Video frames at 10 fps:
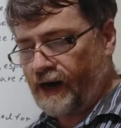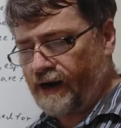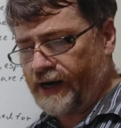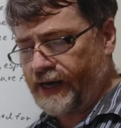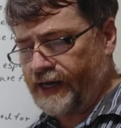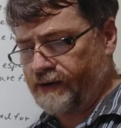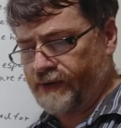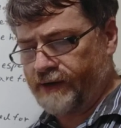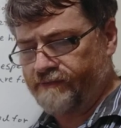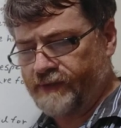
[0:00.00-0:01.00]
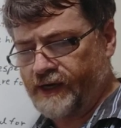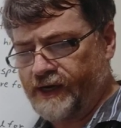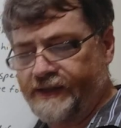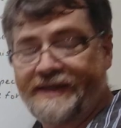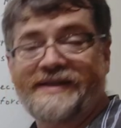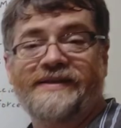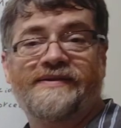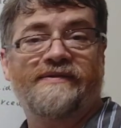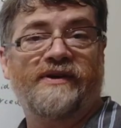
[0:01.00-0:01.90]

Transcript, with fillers: All right. Anyway, uh, this is